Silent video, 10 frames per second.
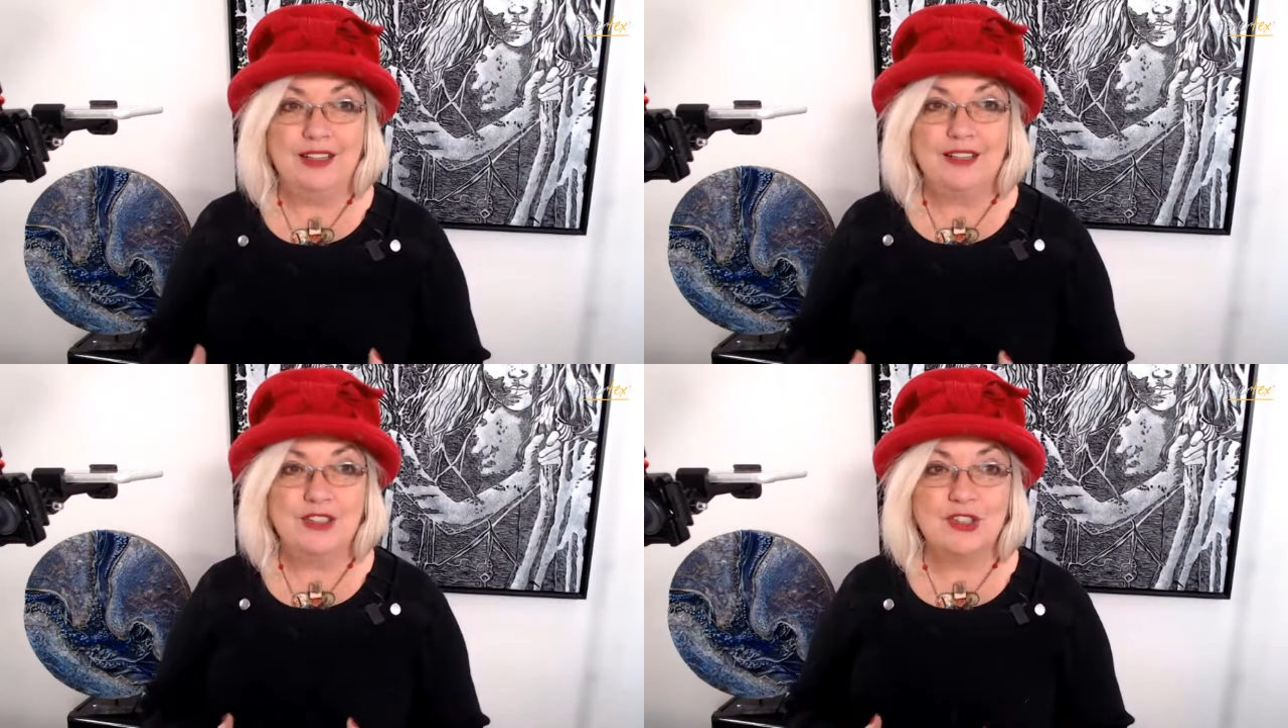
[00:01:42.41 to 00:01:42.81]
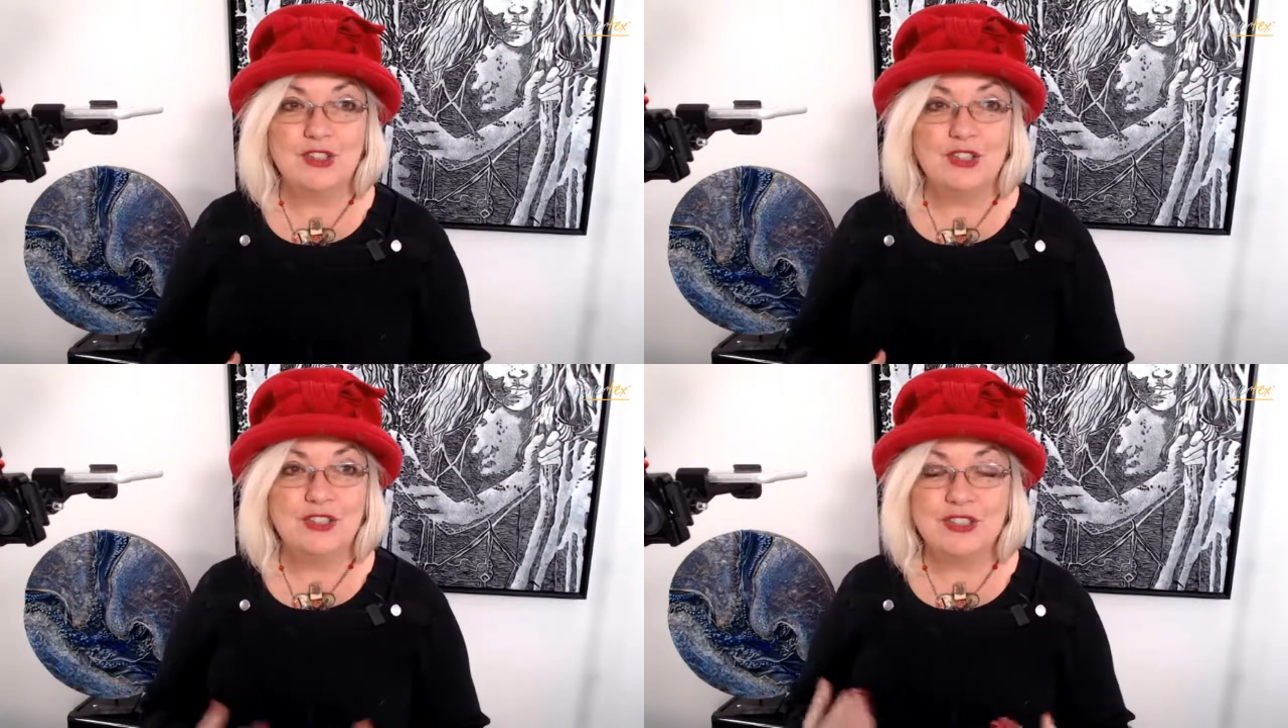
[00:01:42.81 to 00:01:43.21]
As
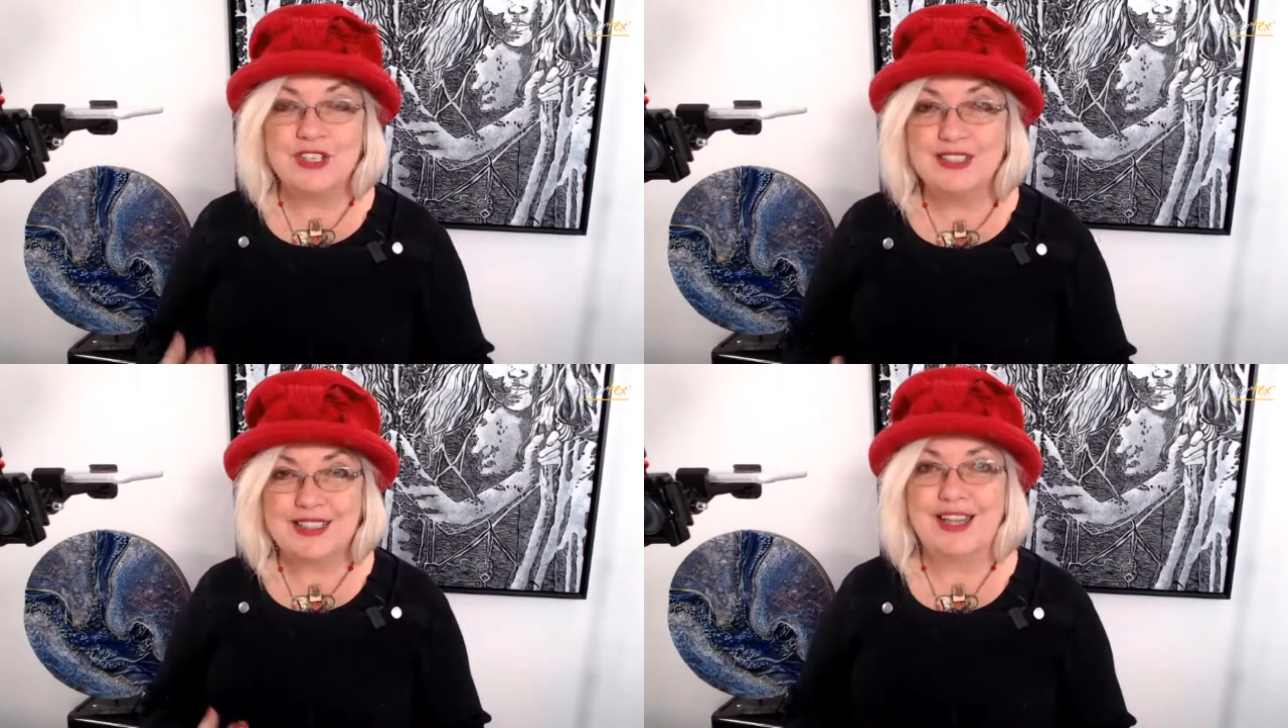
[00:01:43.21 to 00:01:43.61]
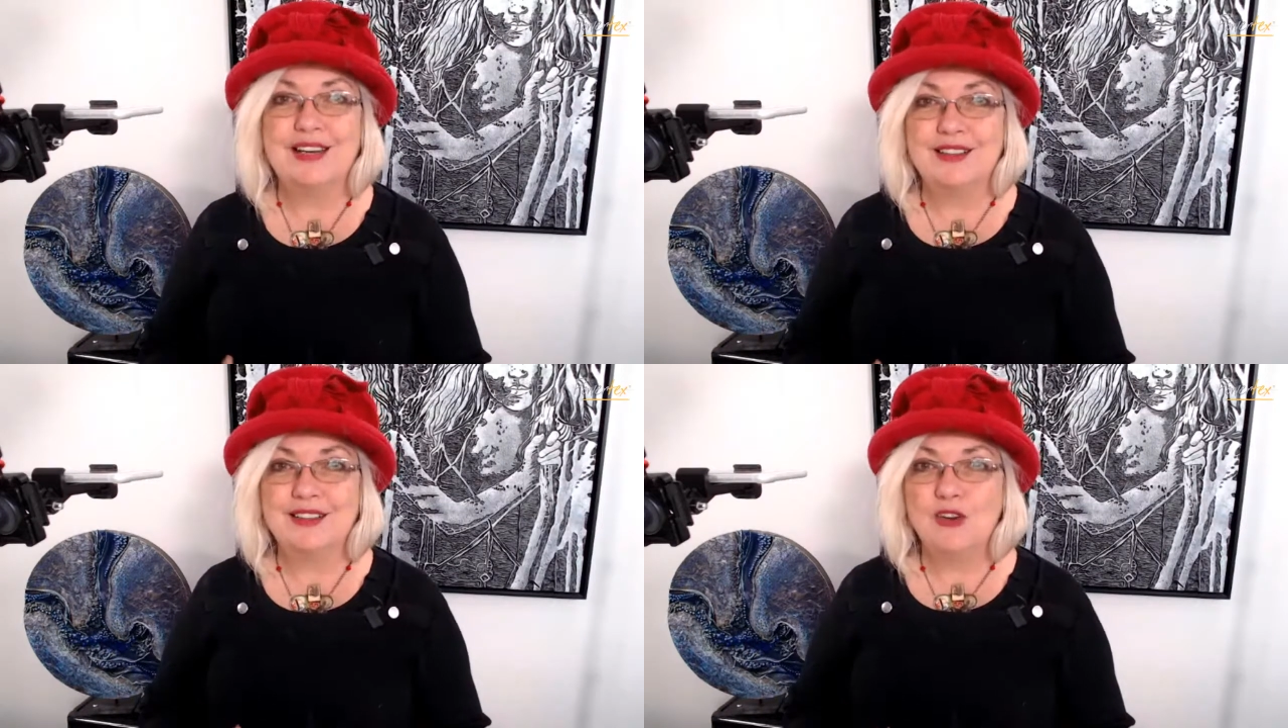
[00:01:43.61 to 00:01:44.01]
soon as I
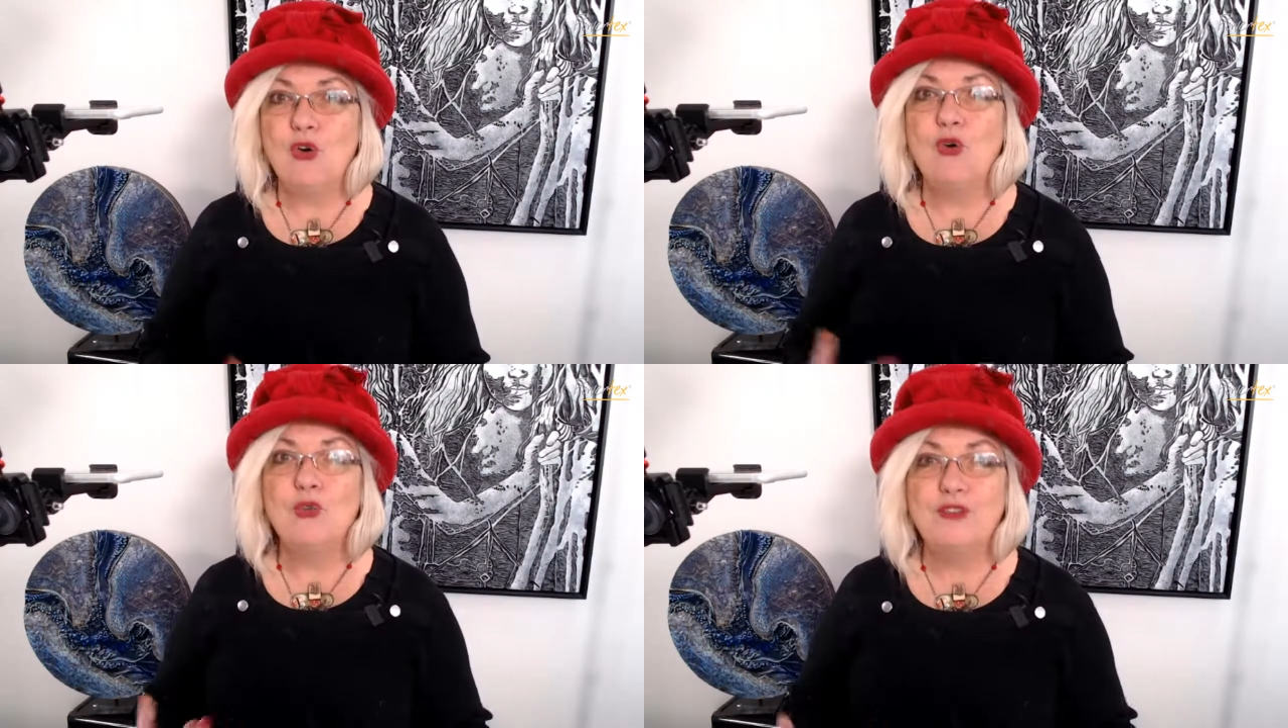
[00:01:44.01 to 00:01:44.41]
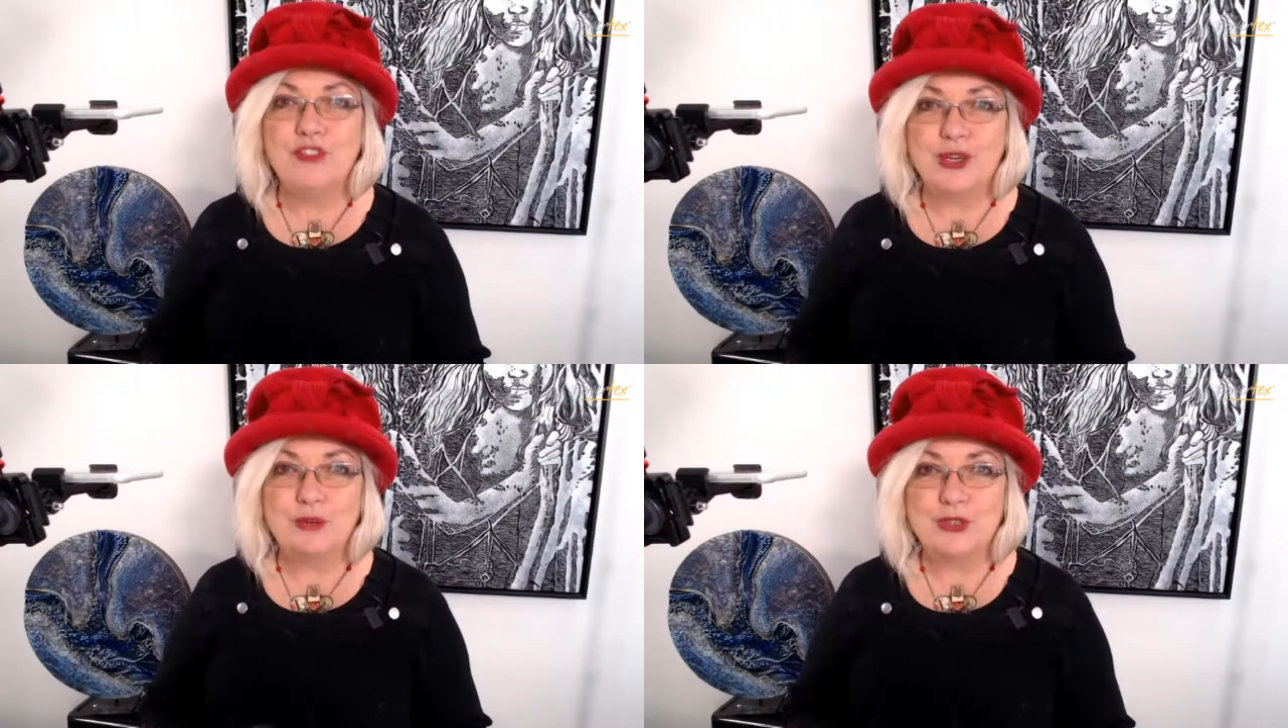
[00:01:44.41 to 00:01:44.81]
started, all the
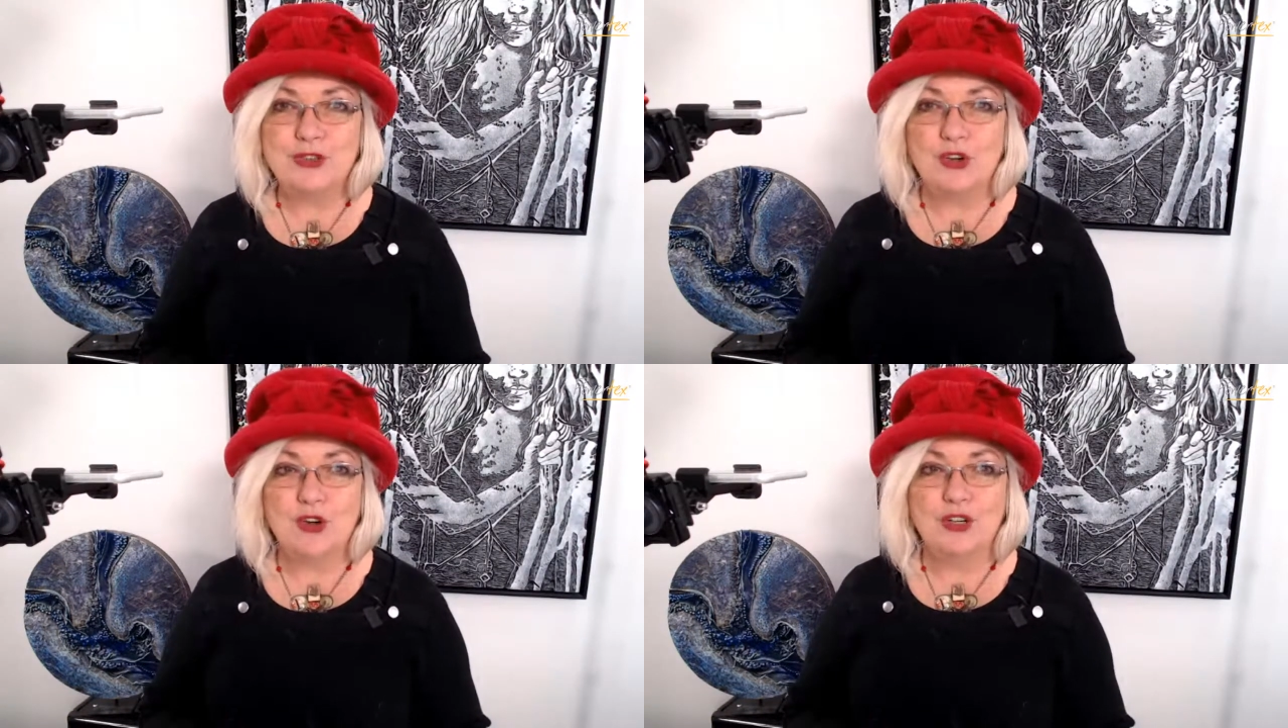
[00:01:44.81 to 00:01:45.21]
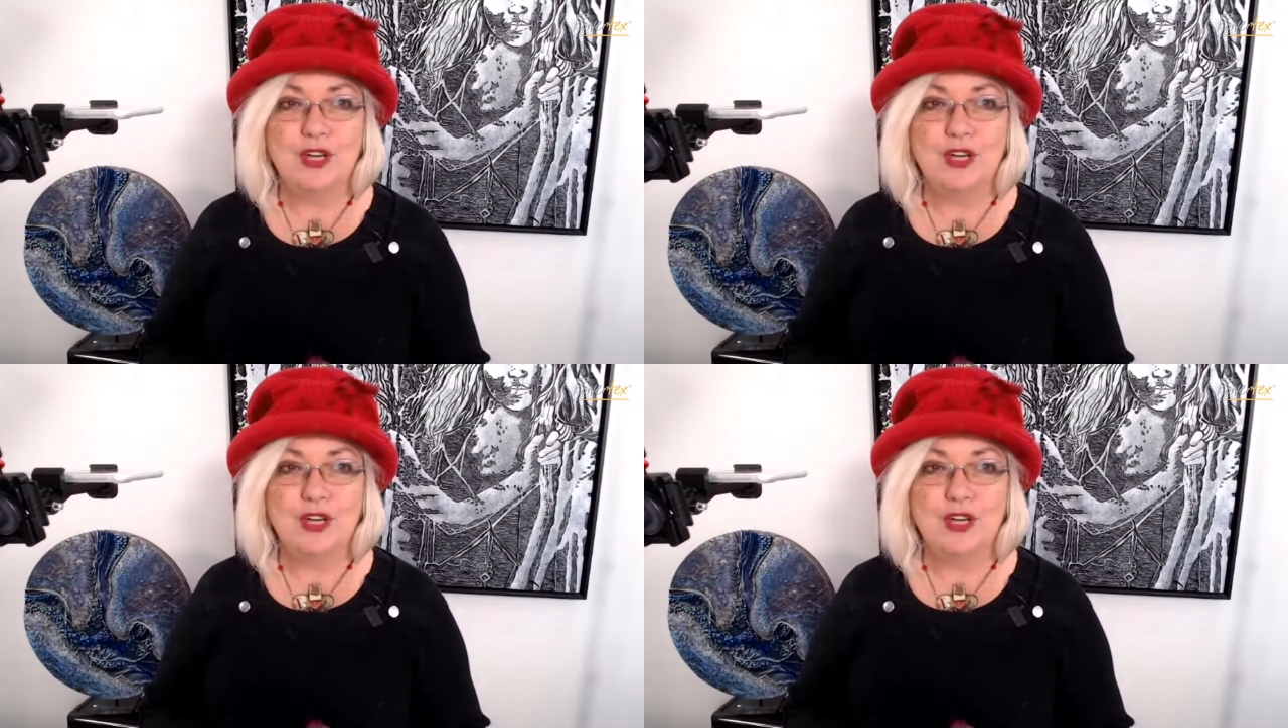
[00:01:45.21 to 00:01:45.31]
fear was gone,